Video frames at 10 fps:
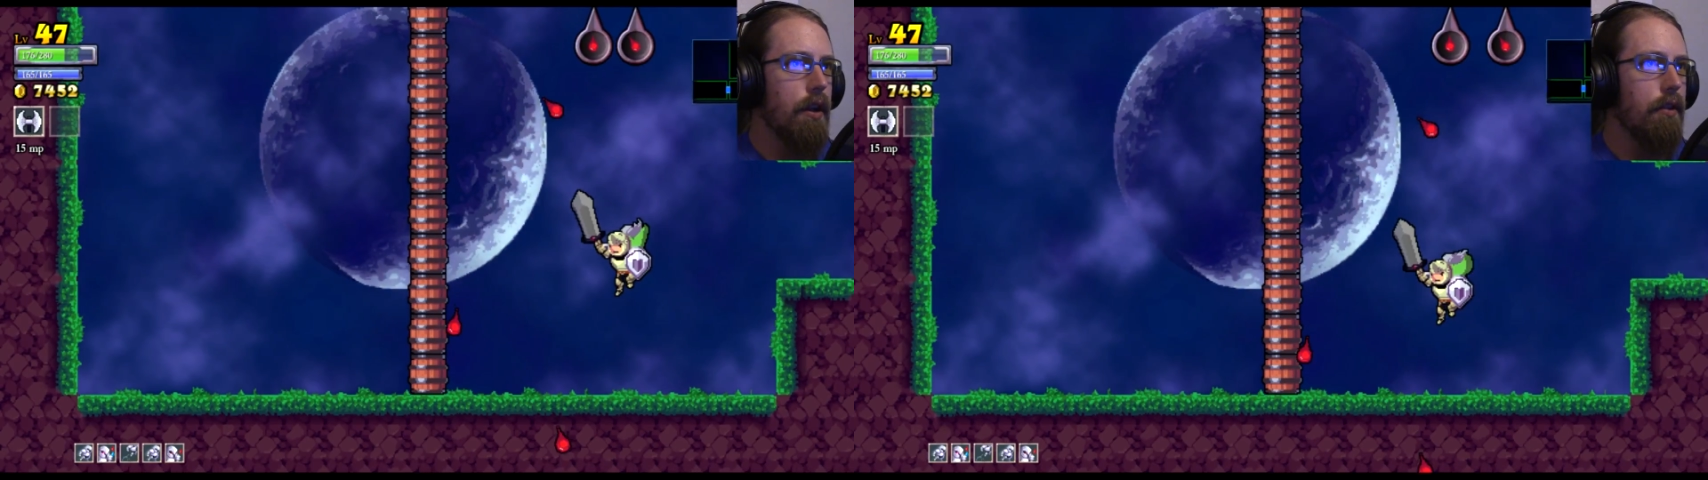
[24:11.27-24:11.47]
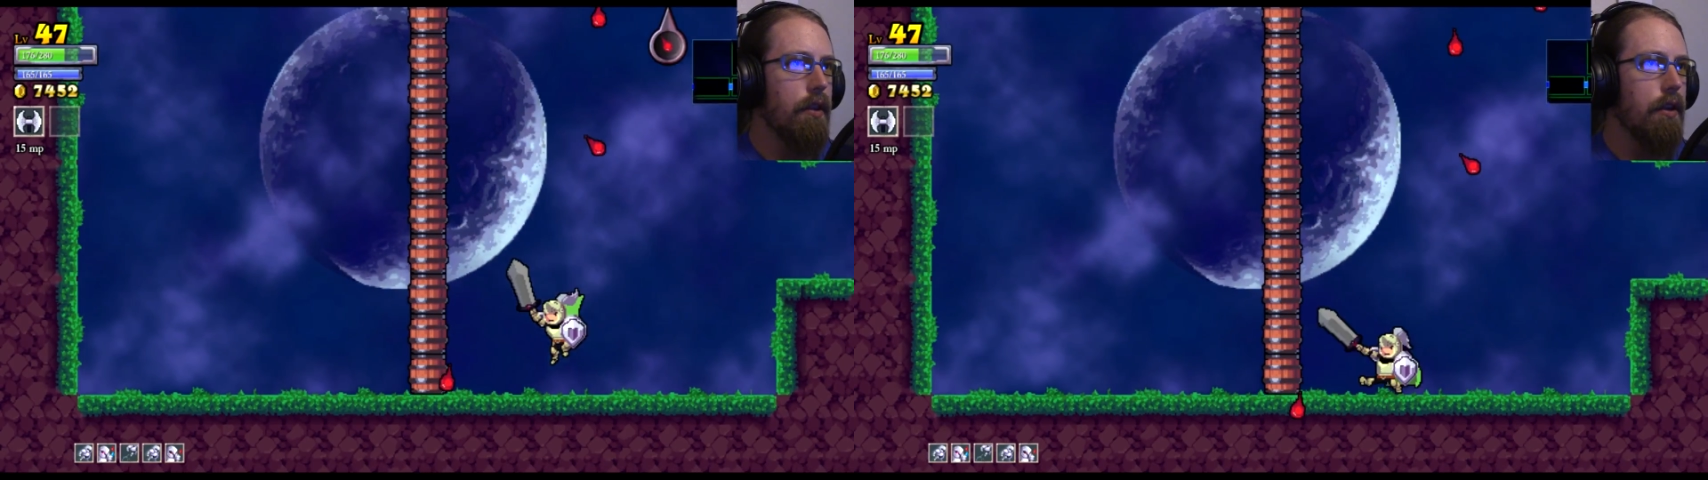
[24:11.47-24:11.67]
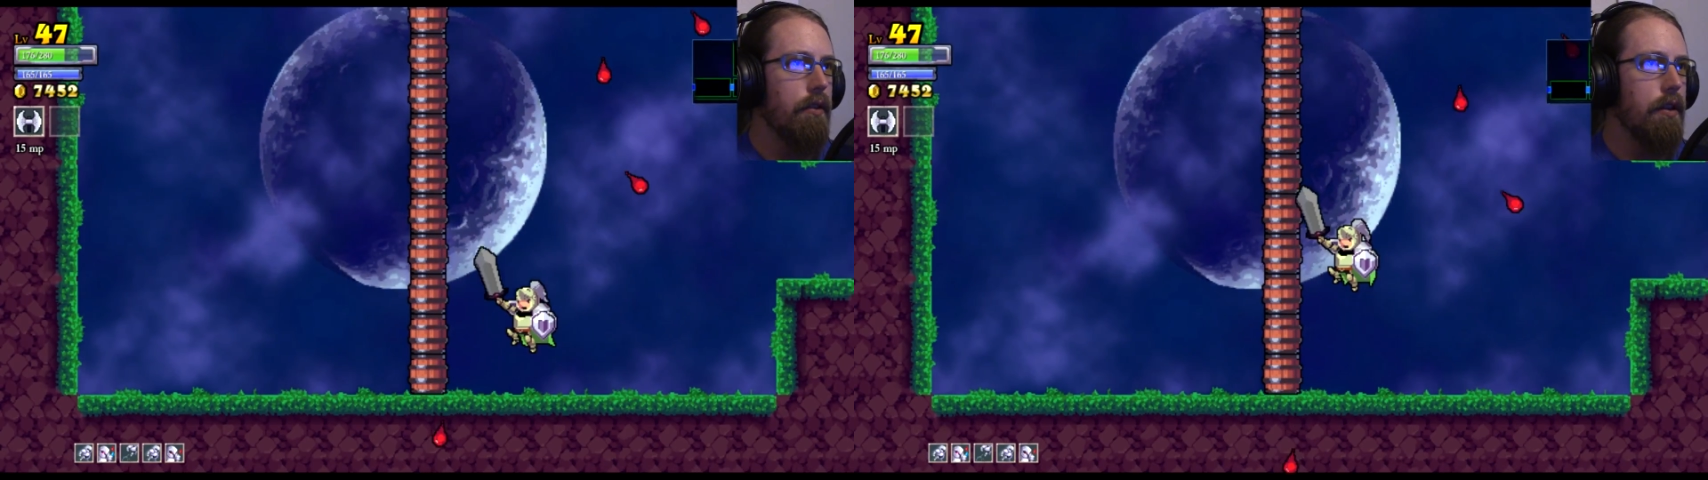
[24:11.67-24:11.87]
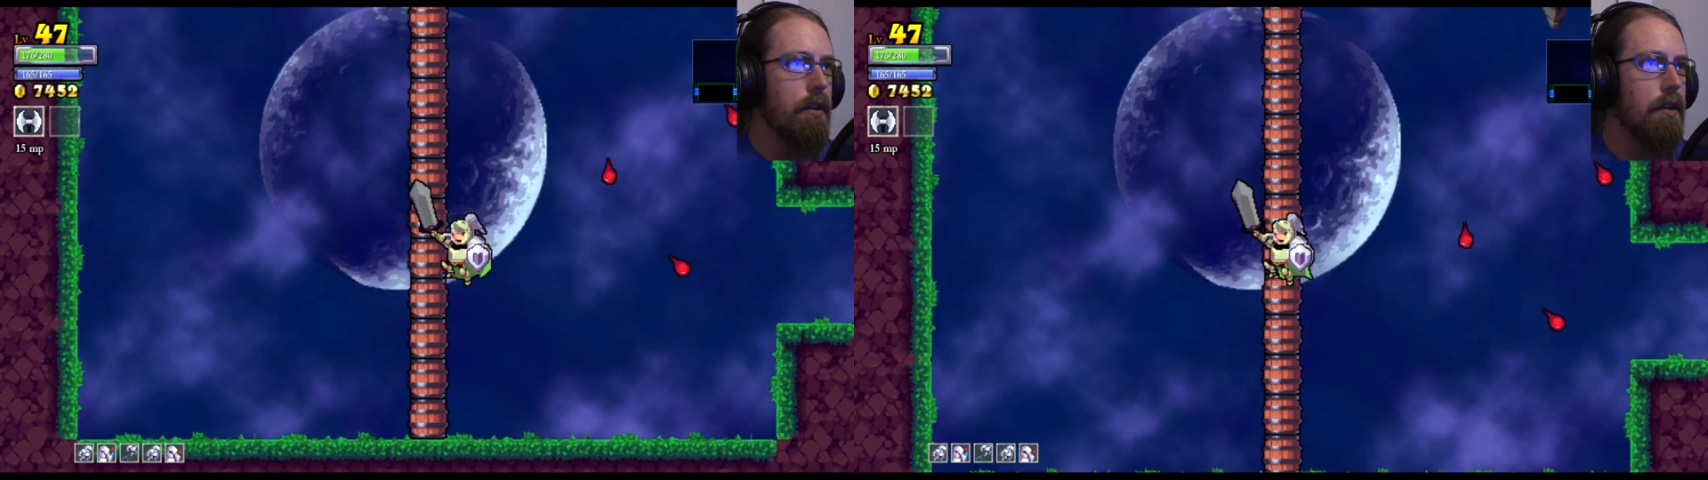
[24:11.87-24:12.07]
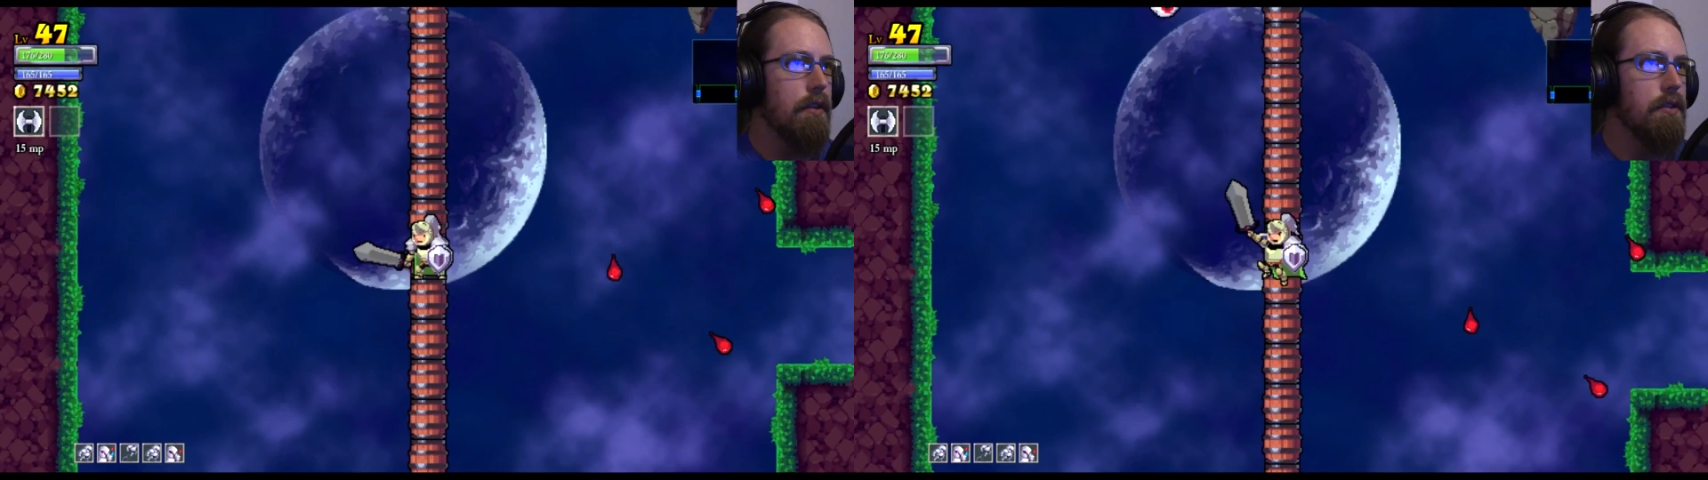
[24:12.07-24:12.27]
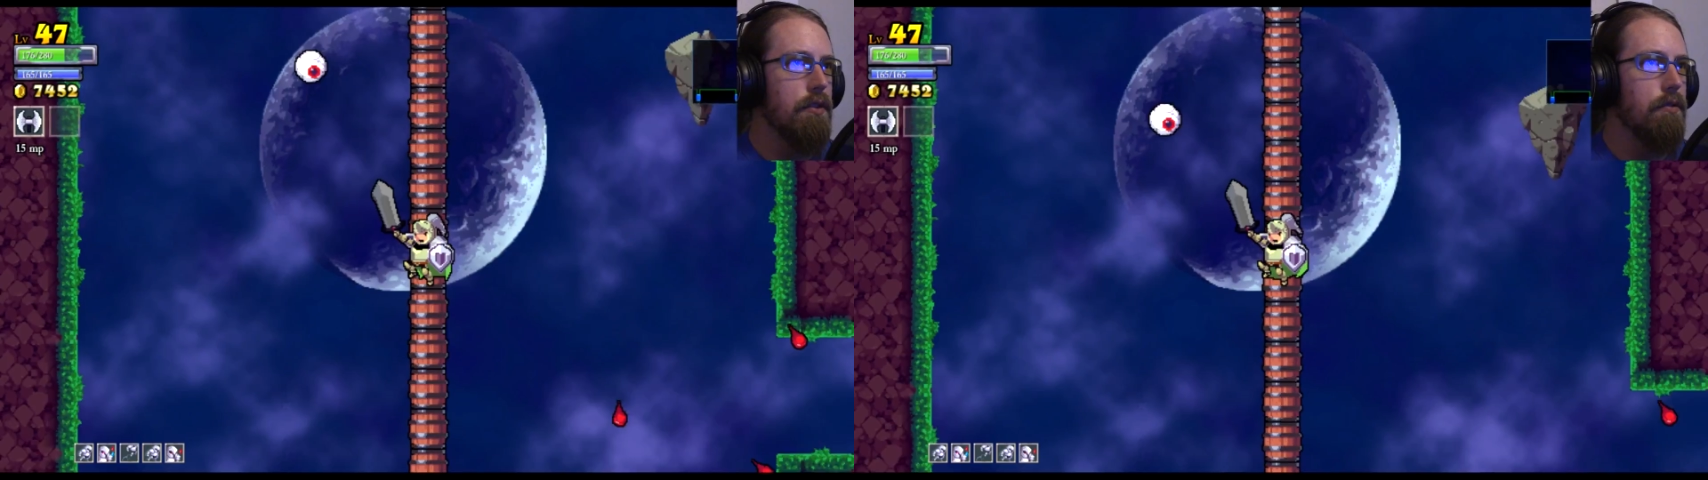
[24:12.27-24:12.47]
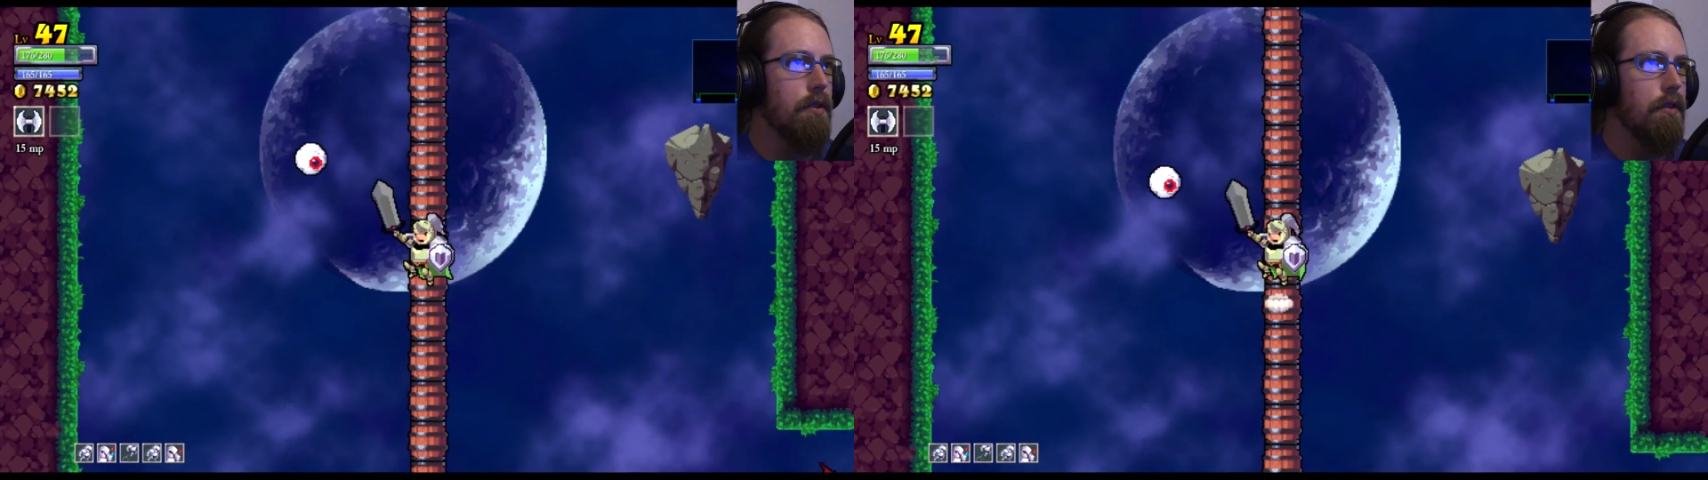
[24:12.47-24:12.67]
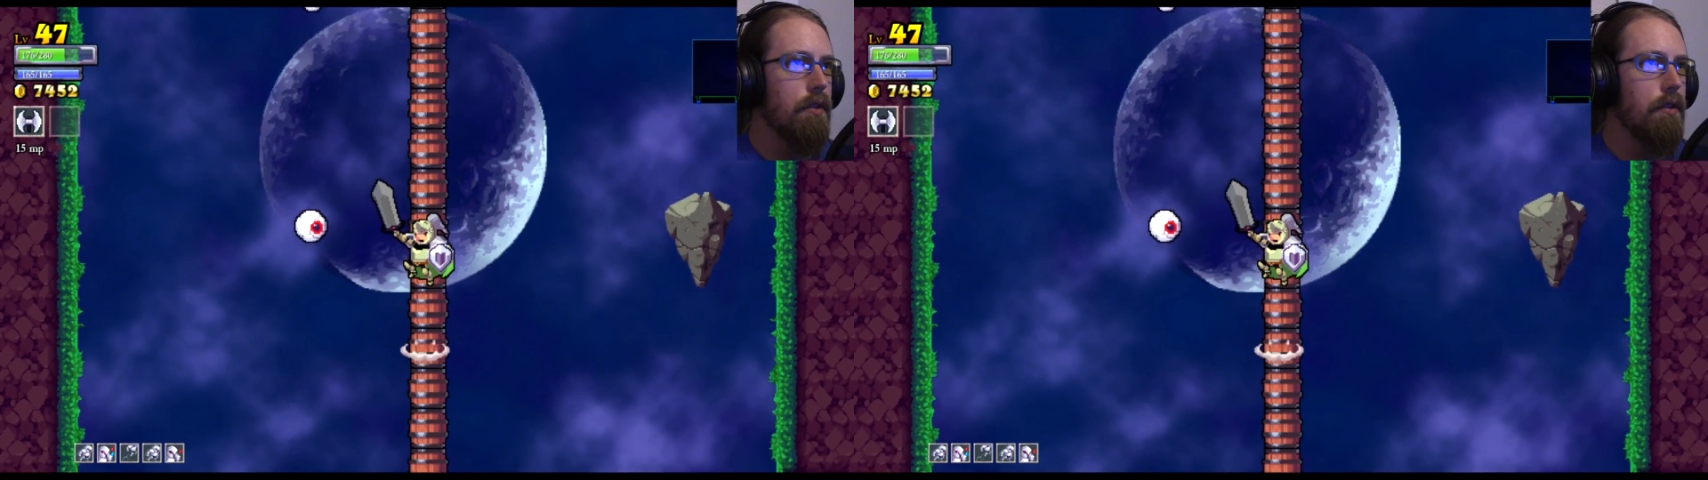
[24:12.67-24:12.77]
how the hell they didn't get sued.